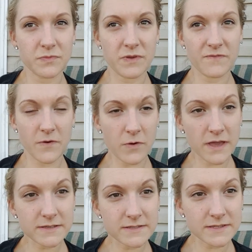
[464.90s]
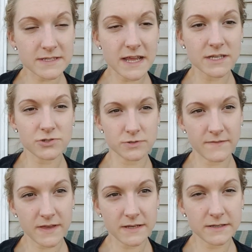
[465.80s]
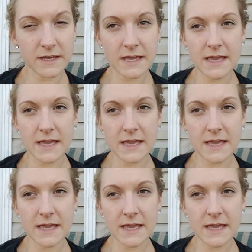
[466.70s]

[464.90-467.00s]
be focused and driven